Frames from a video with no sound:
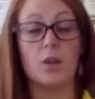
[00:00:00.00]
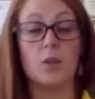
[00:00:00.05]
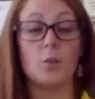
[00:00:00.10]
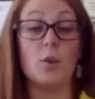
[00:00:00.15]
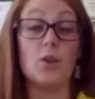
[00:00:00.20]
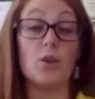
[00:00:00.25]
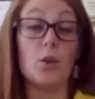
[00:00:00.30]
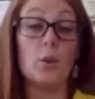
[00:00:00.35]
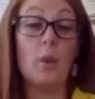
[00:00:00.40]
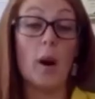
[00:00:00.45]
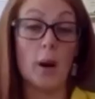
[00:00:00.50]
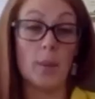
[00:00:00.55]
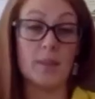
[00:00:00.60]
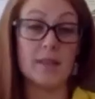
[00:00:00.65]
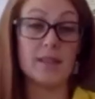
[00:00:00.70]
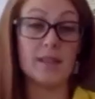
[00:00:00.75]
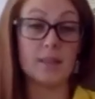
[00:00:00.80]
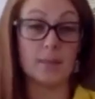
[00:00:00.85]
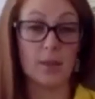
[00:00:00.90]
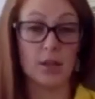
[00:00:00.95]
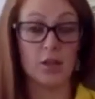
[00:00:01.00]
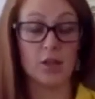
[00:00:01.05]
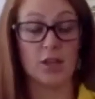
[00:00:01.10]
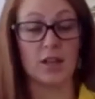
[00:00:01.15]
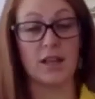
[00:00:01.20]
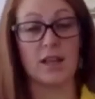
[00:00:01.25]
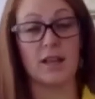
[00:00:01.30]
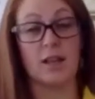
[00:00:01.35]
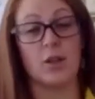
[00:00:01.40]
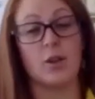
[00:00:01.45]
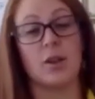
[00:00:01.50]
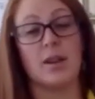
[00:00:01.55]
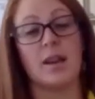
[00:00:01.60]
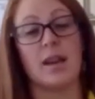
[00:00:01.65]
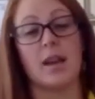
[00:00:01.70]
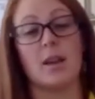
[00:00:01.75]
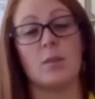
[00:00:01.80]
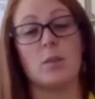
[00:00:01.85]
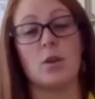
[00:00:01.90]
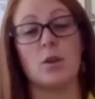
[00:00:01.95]
You, with your puppies especially, you
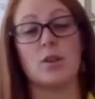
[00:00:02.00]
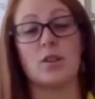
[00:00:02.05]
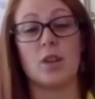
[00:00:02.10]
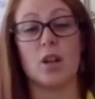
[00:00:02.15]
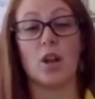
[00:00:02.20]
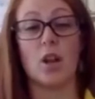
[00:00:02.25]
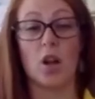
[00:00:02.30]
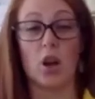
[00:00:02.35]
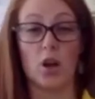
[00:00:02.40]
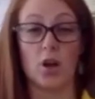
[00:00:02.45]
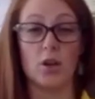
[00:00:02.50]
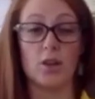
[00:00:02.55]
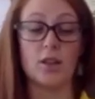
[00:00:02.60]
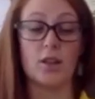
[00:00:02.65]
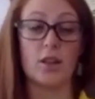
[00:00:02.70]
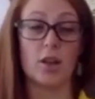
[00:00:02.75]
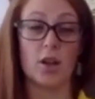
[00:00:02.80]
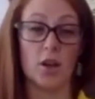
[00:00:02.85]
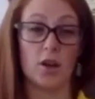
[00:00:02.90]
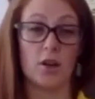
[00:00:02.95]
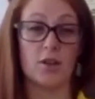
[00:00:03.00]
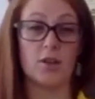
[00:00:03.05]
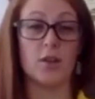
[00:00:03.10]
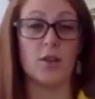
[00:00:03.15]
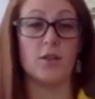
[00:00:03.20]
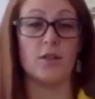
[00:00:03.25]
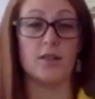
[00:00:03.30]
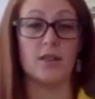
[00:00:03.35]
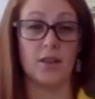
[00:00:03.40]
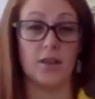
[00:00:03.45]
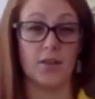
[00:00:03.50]
can get them used to loads and loads of